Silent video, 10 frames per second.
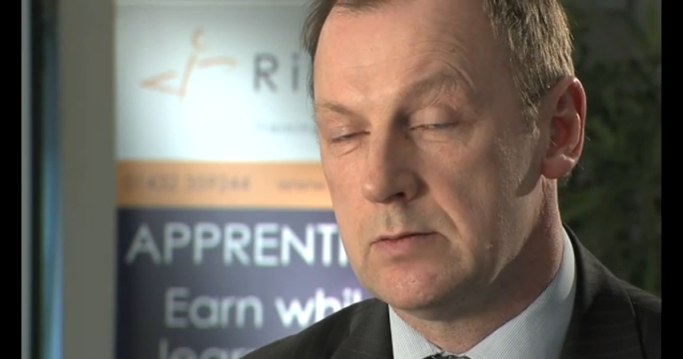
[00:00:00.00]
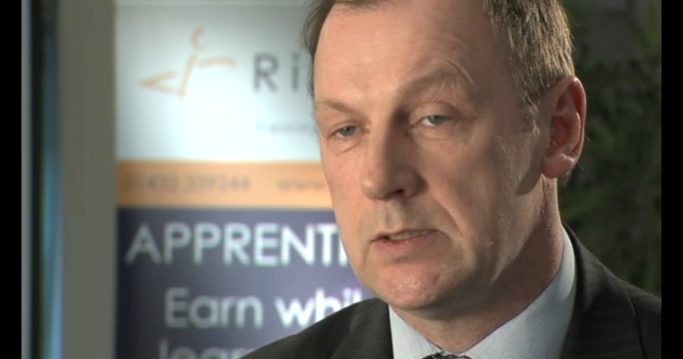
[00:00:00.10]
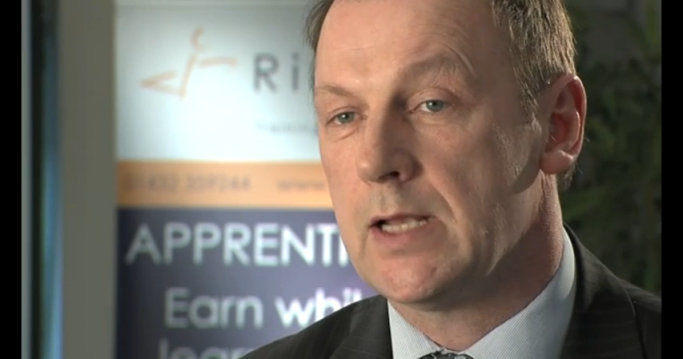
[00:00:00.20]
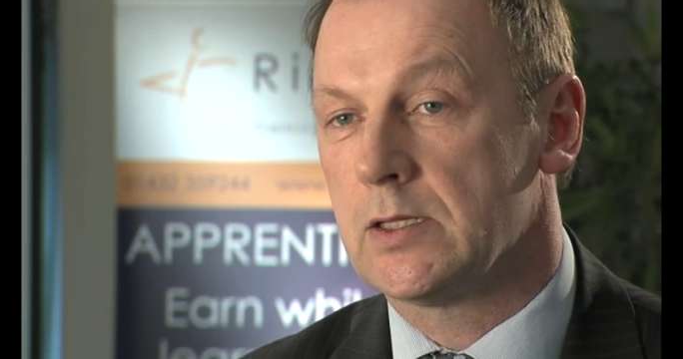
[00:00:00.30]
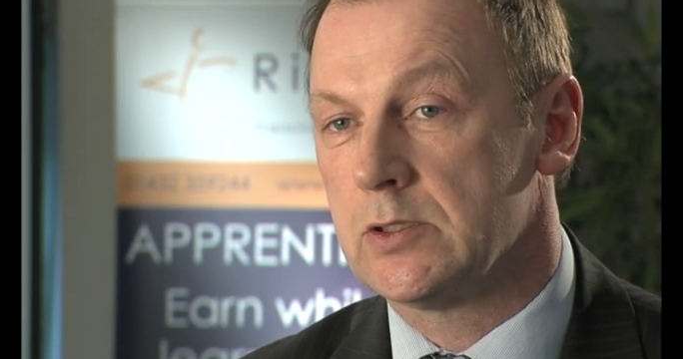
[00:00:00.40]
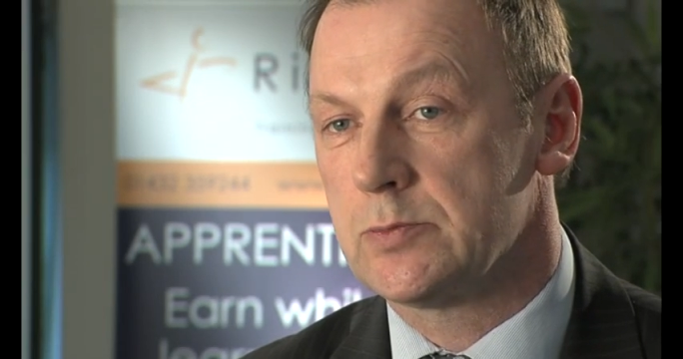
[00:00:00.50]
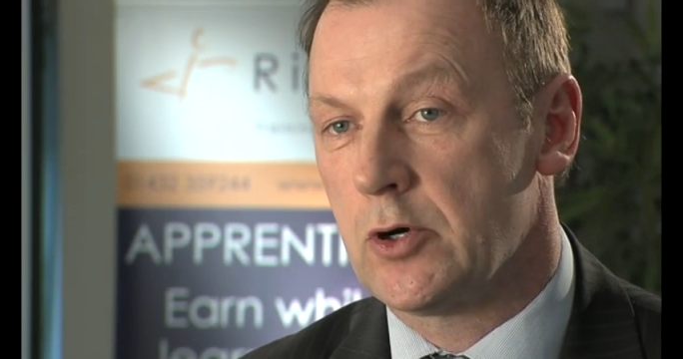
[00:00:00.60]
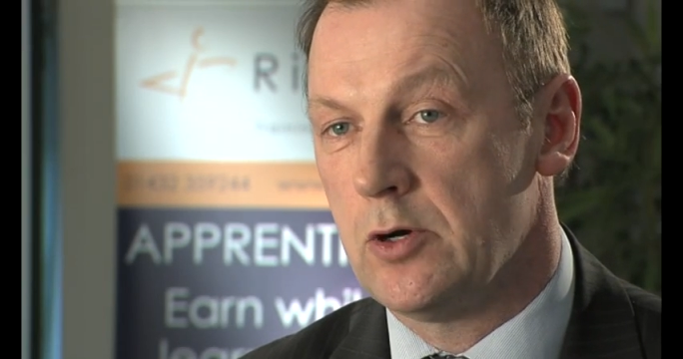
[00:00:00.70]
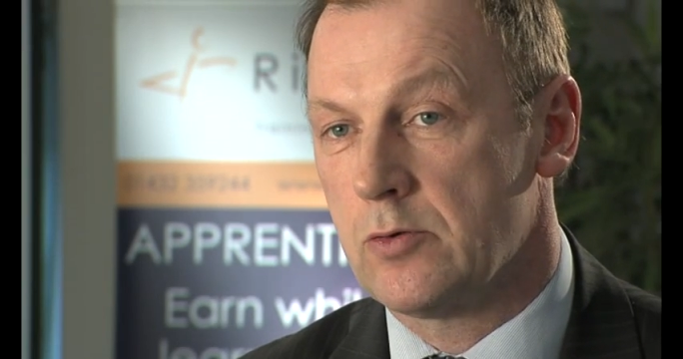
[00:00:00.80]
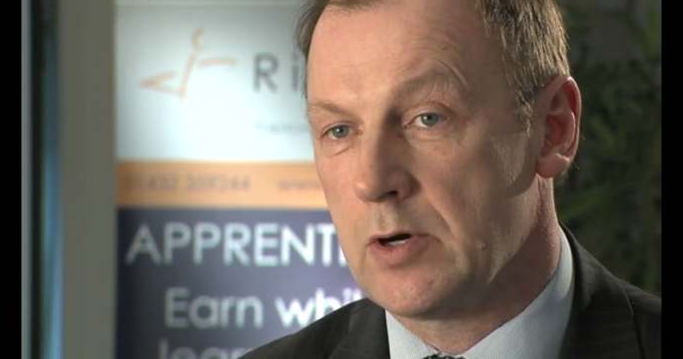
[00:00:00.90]
DETLS
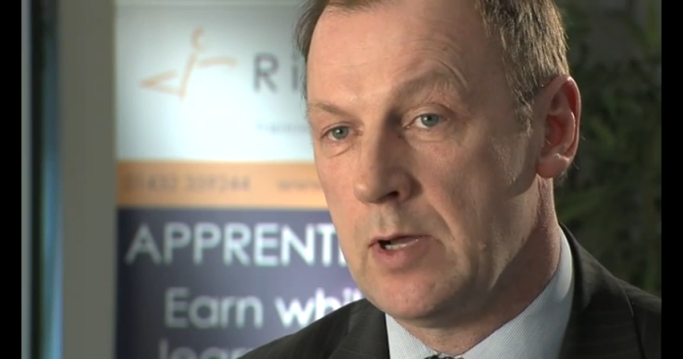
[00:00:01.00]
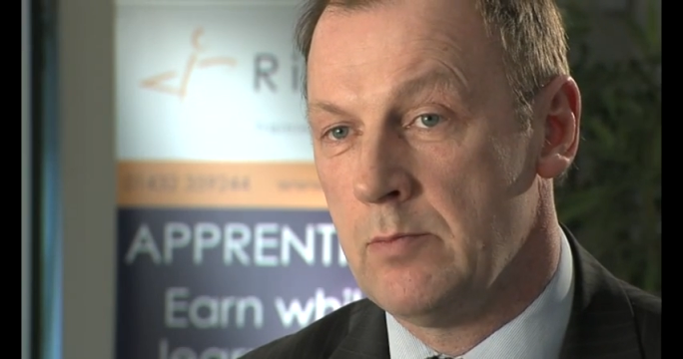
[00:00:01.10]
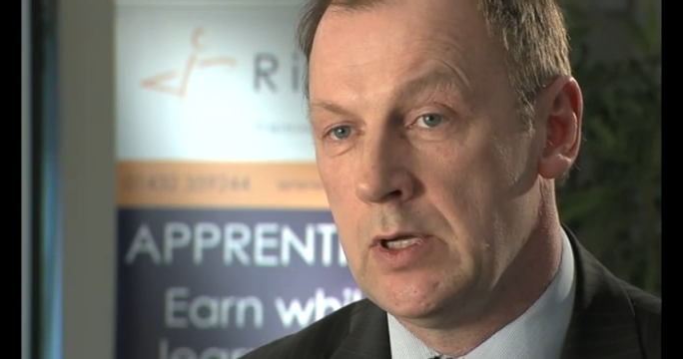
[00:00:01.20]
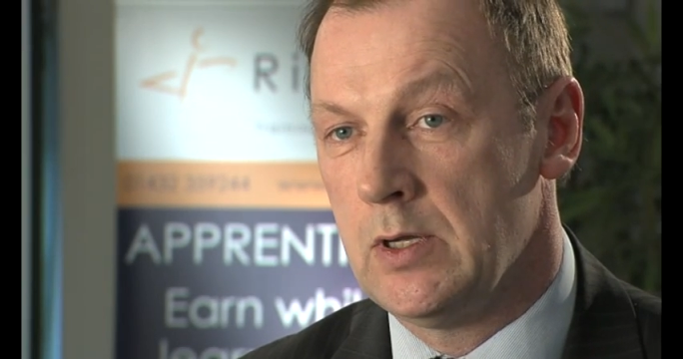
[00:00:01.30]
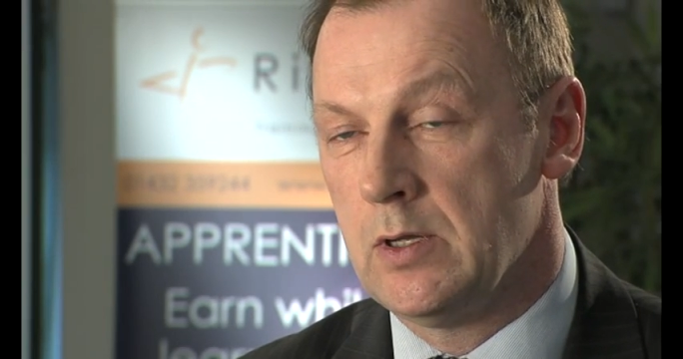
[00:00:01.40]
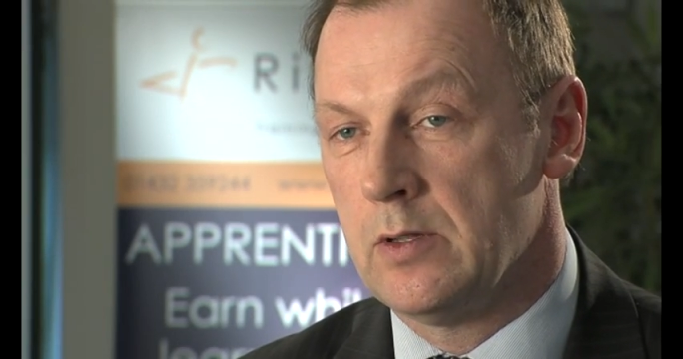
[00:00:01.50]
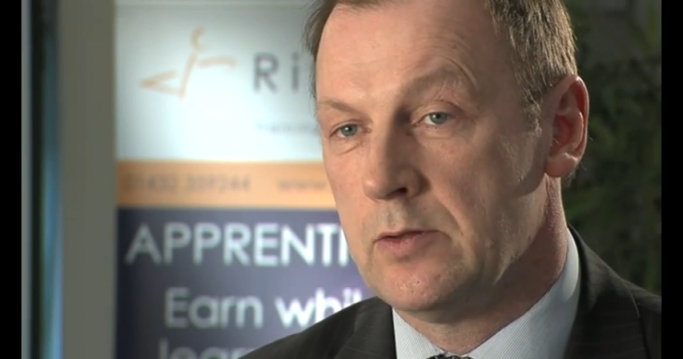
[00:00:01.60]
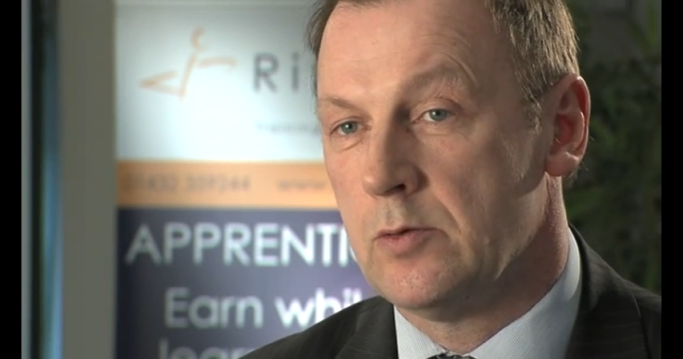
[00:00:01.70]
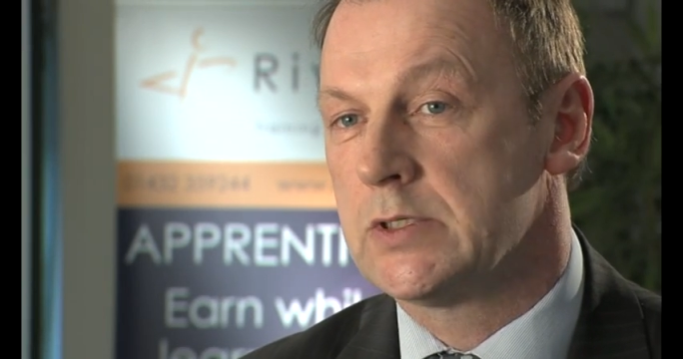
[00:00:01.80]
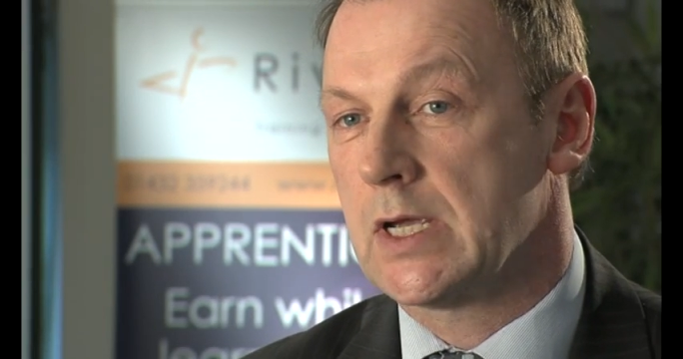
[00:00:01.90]
programme
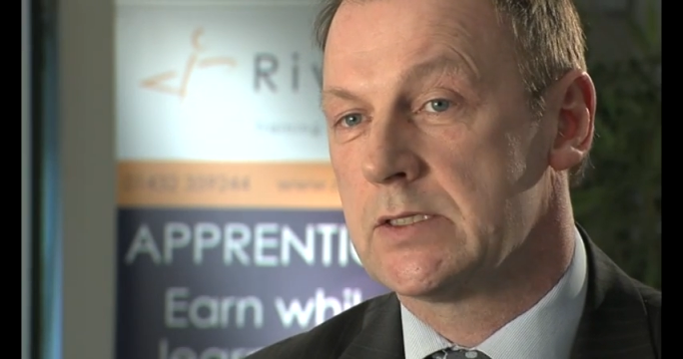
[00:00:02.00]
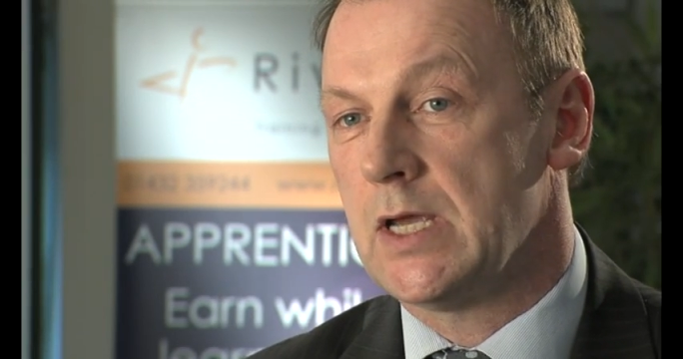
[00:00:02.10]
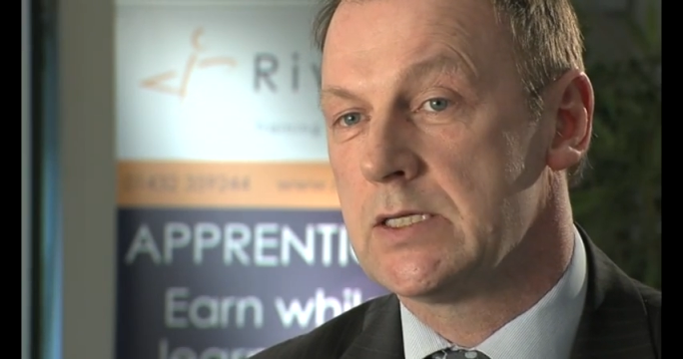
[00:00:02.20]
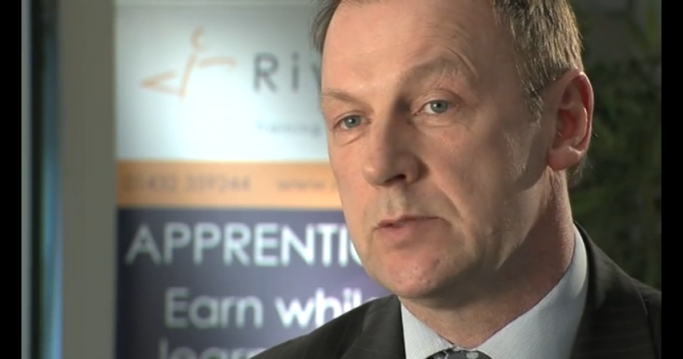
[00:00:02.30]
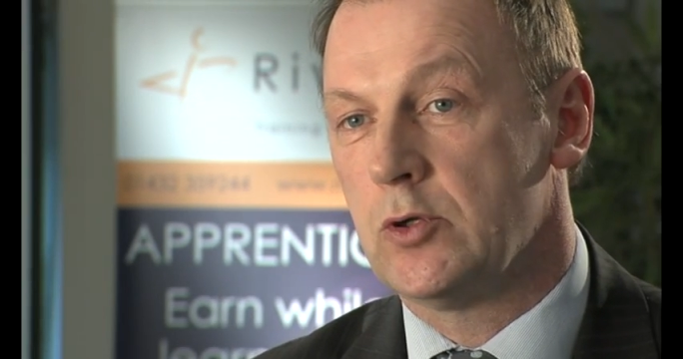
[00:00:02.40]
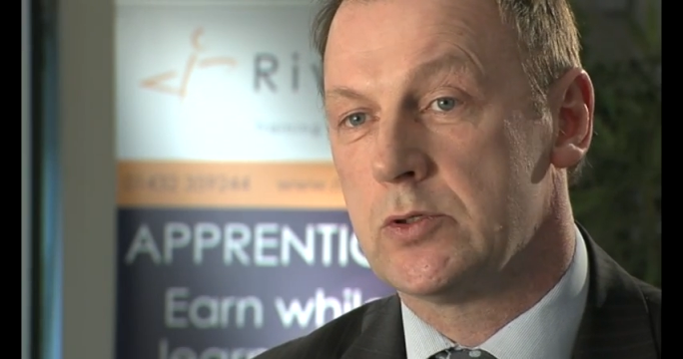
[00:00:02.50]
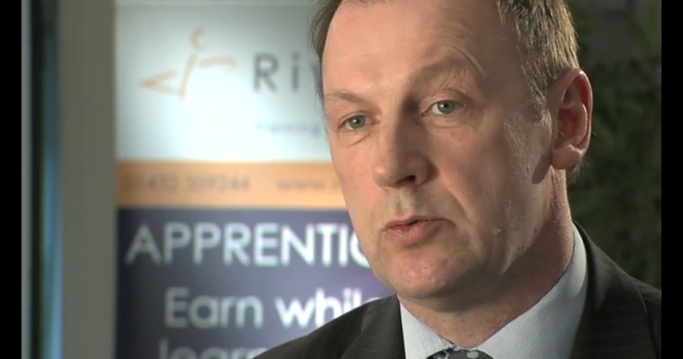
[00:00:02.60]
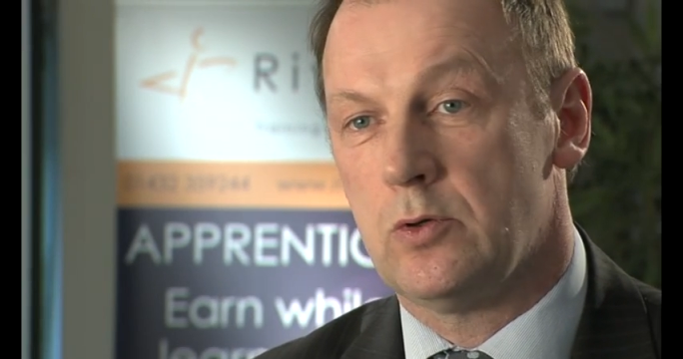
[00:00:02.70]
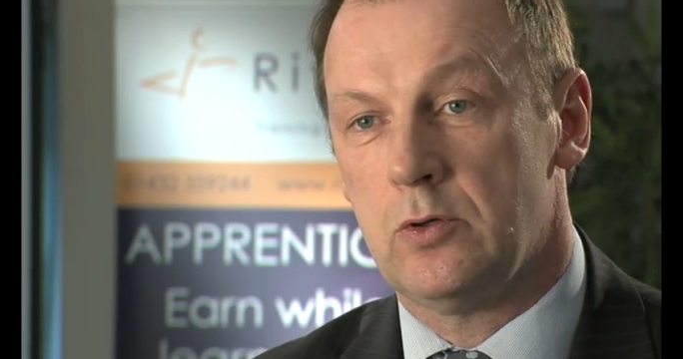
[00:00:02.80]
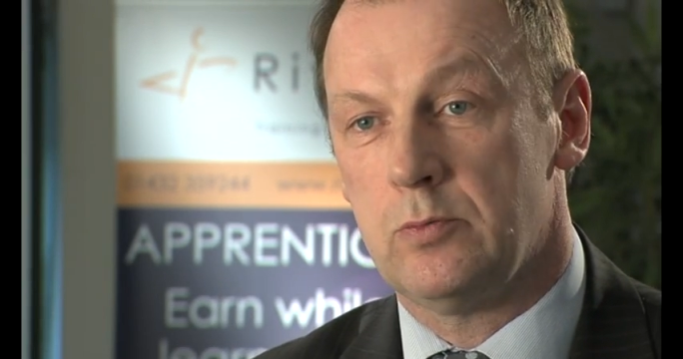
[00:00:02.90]
that was accessible to
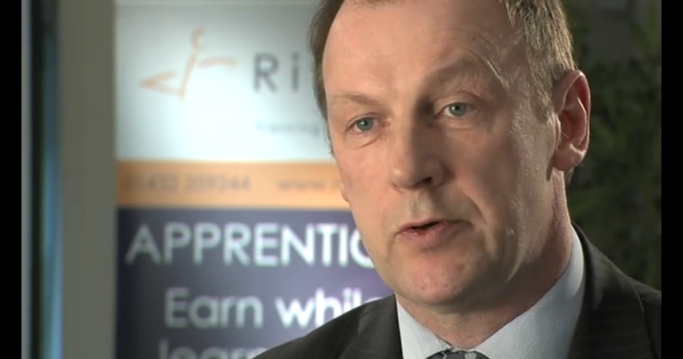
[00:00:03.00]
all